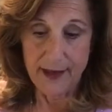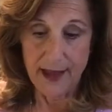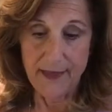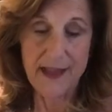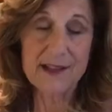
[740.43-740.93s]

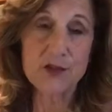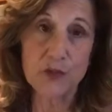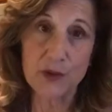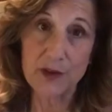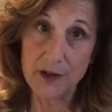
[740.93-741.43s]
And that's a
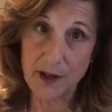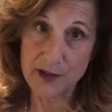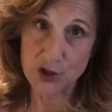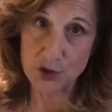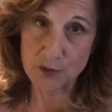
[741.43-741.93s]
really
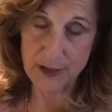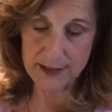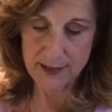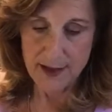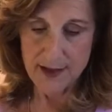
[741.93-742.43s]
nice
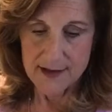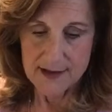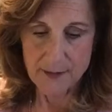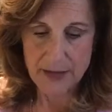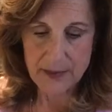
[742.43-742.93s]
treat.
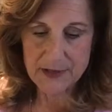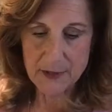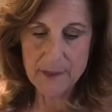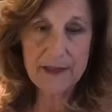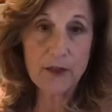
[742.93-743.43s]
Sometimes I'll
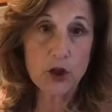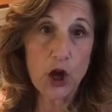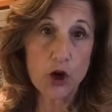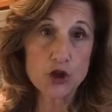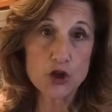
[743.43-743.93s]
make the
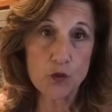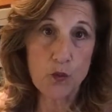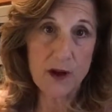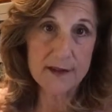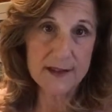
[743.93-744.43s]
larger
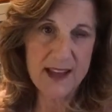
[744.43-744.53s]
ones,